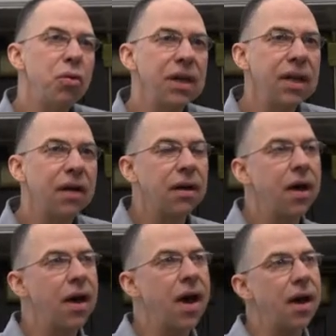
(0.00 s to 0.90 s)
really
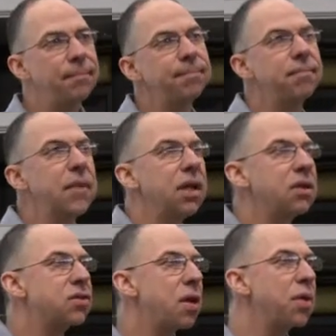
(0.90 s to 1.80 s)

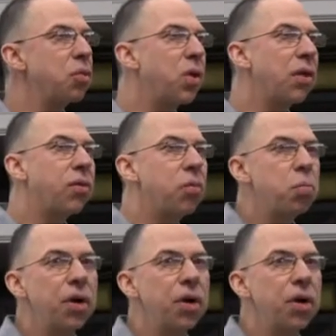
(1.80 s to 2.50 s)
something with